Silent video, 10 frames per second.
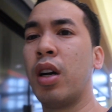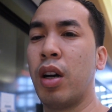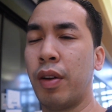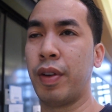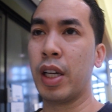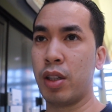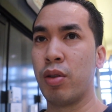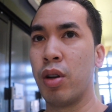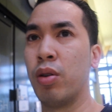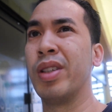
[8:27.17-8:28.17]
Uh, if you guys
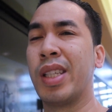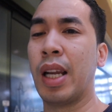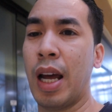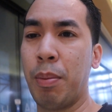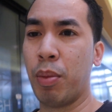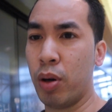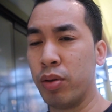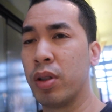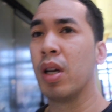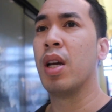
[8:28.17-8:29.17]
don't know, it's the light
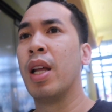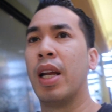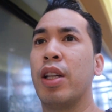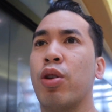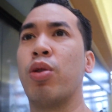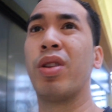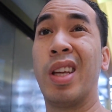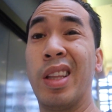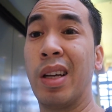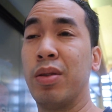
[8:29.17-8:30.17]
bones. That's the only
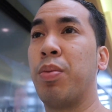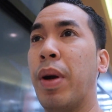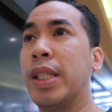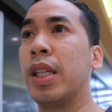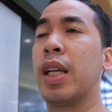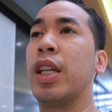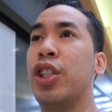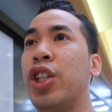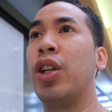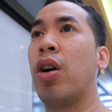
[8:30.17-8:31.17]
thing that was basically like
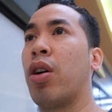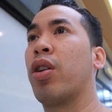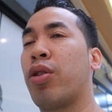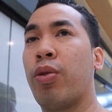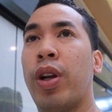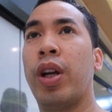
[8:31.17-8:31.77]
a G R through